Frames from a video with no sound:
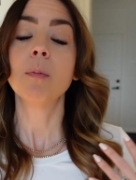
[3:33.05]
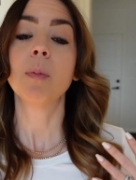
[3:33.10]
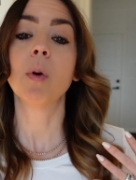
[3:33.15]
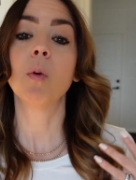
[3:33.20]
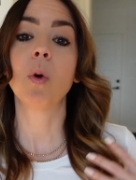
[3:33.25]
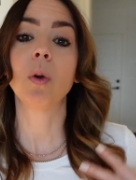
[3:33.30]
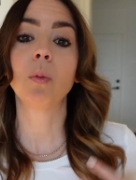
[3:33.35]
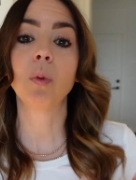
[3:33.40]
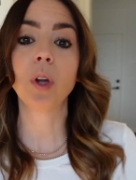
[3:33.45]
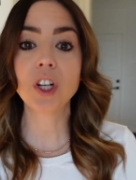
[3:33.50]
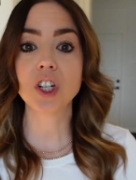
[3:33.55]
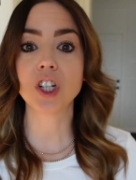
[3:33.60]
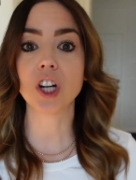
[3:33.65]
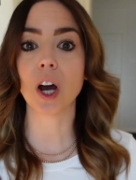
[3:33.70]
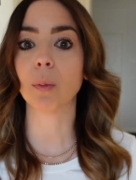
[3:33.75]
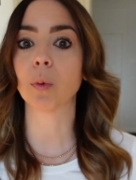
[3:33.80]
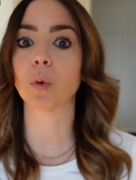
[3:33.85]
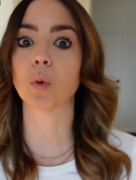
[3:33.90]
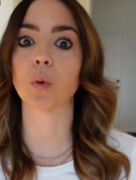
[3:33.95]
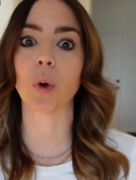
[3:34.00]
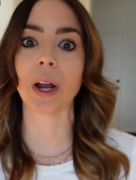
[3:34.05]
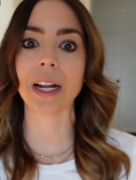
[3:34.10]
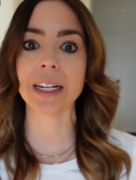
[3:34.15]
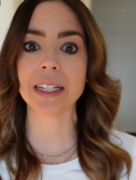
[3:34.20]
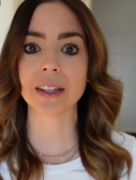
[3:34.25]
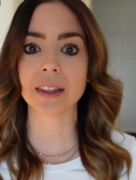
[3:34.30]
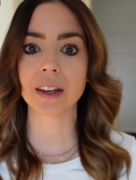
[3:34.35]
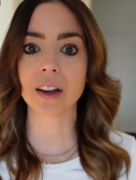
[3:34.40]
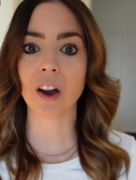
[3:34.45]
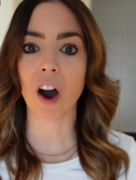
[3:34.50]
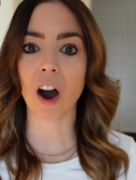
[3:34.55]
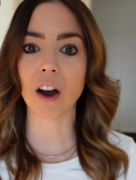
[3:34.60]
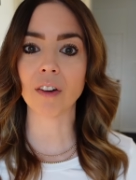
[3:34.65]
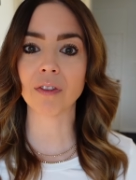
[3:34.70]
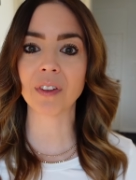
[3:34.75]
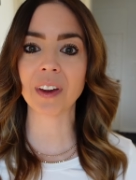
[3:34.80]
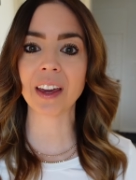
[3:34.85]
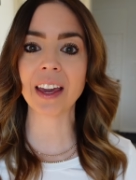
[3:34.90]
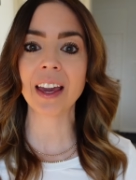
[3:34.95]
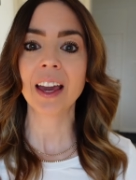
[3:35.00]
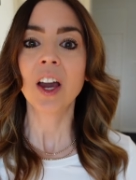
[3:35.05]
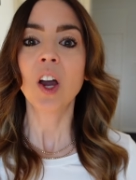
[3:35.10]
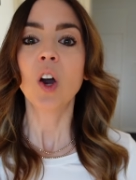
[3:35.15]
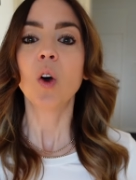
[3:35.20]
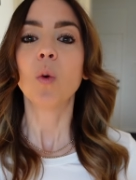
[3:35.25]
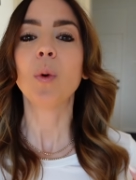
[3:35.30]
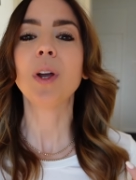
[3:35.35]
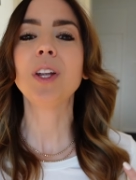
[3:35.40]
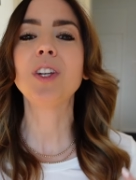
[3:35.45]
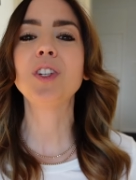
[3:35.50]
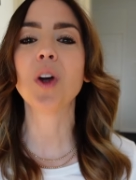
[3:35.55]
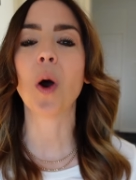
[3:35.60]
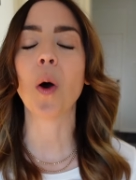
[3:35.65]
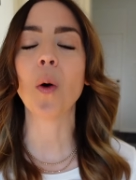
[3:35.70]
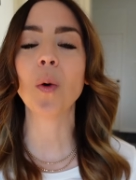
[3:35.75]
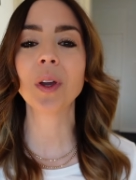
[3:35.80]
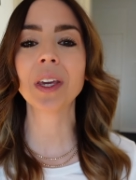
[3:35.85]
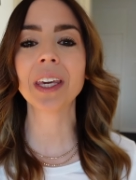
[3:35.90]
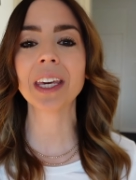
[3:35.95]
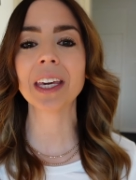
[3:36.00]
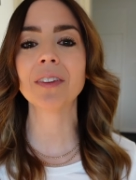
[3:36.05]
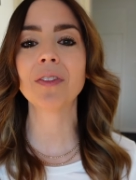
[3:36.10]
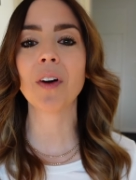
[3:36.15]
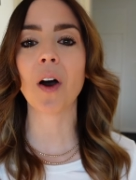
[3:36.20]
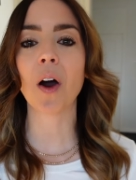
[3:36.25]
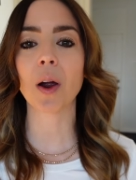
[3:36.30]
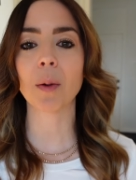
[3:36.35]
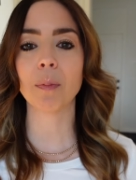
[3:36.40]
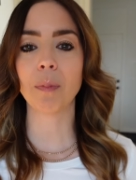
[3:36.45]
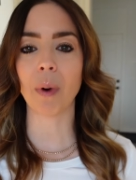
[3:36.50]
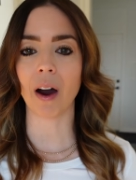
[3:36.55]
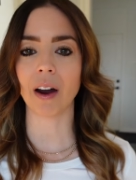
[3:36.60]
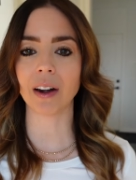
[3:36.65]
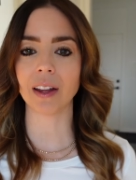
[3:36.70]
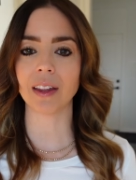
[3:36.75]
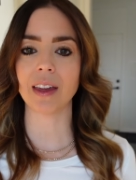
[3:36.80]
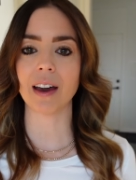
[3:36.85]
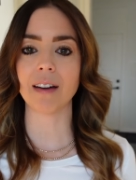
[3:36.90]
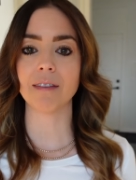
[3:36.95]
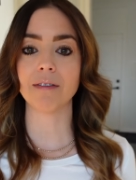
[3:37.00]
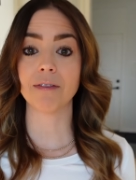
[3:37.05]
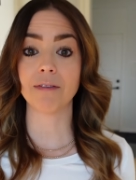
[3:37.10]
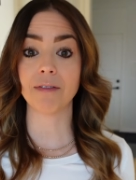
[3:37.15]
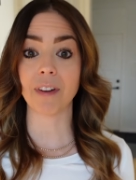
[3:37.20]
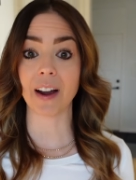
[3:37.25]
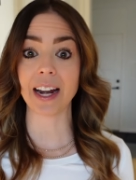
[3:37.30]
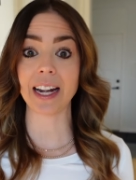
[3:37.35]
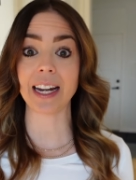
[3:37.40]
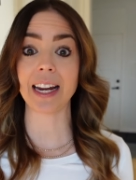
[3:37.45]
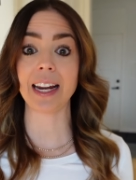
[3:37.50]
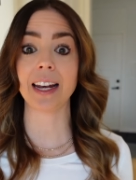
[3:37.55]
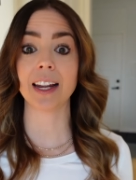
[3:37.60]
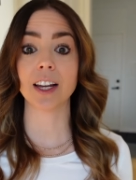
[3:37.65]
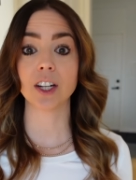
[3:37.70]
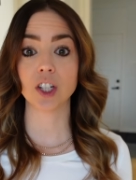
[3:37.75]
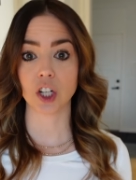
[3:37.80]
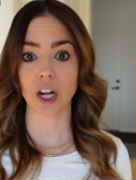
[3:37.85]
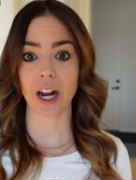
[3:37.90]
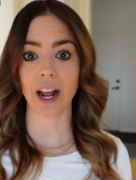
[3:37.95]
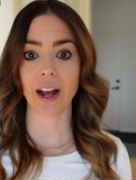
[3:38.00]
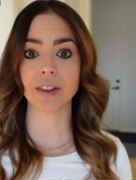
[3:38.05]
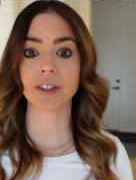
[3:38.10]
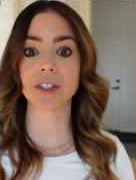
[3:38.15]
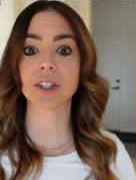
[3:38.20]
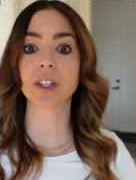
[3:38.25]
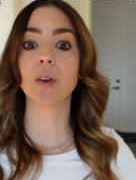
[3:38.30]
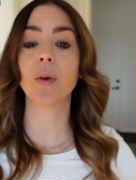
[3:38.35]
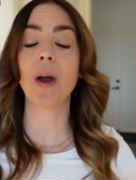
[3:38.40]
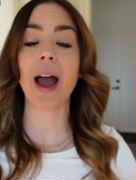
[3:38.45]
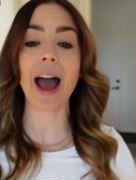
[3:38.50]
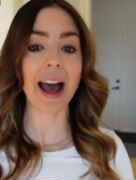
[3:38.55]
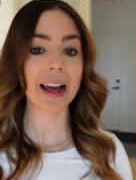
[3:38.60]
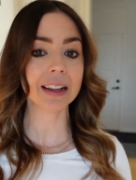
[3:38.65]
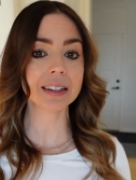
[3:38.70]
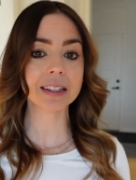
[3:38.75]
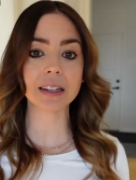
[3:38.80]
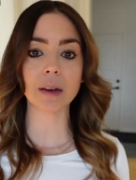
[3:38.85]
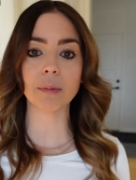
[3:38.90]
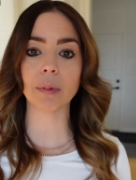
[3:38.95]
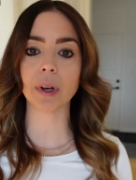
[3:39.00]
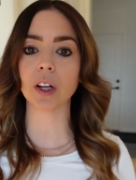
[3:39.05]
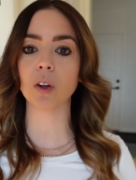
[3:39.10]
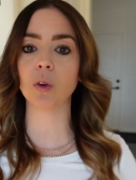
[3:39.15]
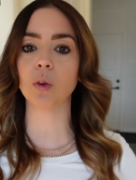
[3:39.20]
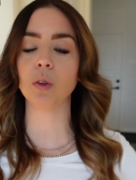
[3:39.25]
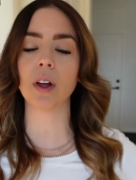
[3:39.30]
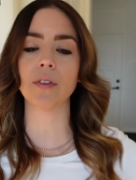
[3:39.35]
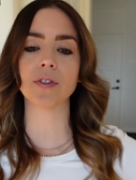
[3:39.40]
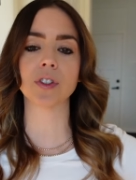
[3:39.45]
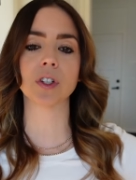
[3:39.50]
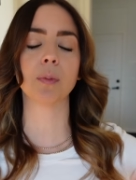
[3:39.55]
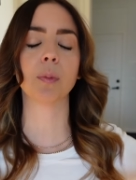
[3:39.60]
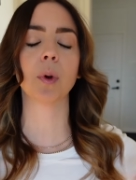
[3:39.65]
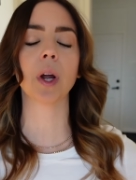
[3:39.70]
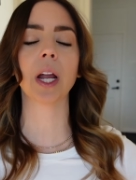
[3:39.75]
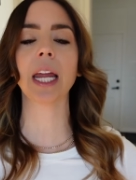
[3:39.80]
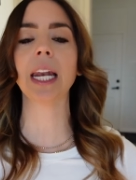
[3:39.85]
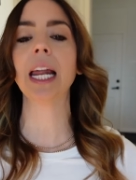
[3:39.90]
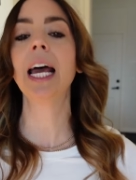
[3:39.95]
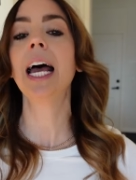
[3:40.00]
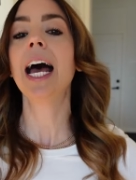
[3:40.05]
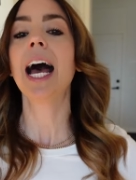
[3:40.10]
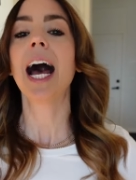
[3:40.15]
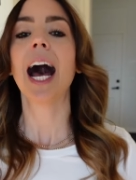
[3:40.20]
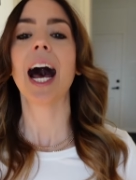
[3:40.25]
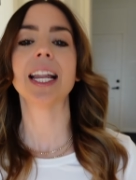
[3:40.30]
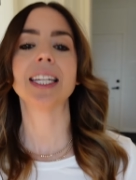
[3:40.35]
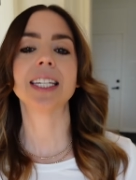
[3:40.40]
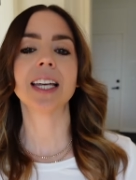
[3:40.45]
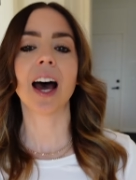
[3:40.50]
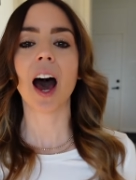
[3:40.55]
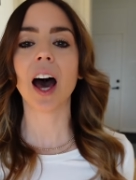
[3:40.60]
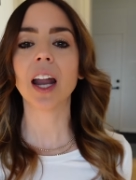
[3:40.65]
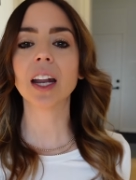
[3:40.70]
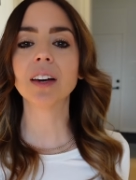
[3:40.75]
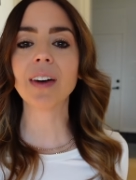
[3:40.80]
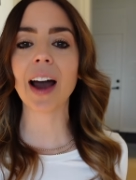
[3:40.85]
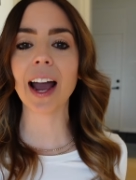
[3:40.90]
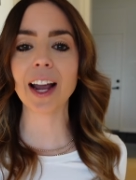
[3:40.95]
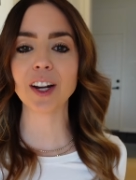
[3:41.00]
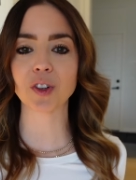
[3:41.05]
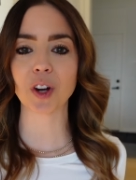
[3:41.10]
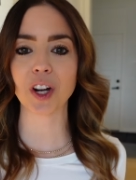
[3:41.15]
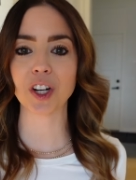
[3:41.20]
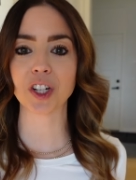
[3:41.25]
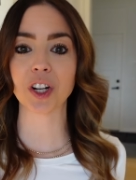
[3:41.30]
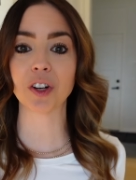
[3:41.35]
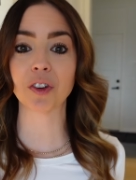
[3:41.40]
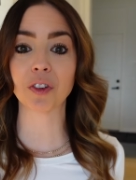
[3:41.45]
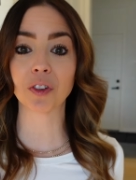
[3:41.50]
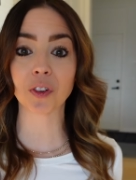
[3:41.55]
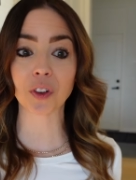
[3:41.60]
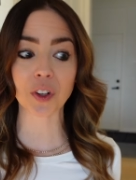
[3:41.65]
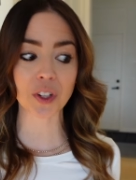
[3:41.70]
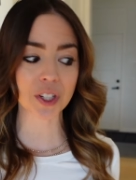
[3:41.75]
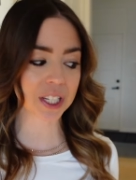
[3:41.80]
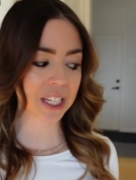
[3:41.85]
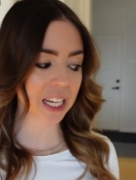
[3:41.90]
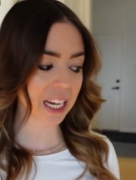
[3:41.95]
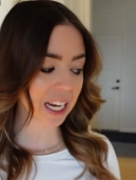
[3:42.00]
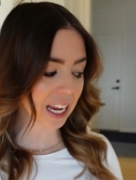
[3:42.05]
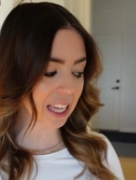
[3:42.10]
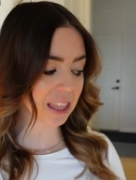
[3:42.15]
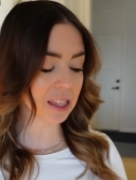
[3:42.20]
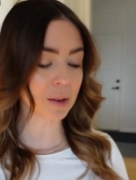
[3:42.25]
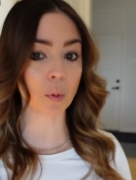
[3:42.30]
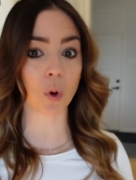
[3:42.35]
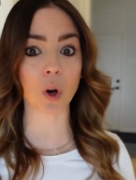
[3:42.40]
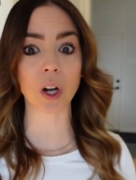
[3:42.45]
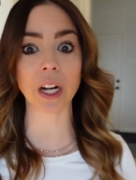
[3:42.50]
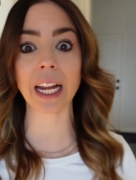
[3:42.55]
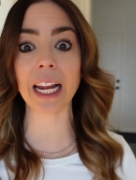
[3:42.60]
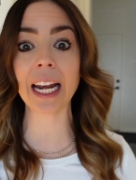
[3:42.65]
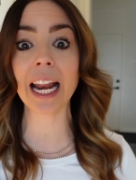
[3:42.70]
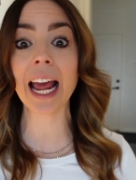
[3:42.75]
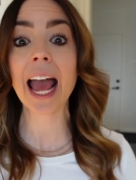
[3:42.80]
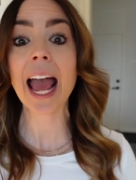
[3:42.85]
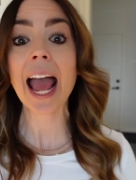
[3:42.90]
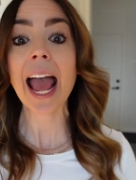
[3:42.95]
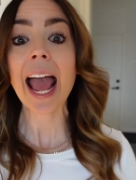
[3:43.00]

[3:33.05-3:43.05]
But when we jump right to the coffee, we don't give our body that fighting chance. So, as somebody who loves to bring in a ton of hydration first thing in the morning,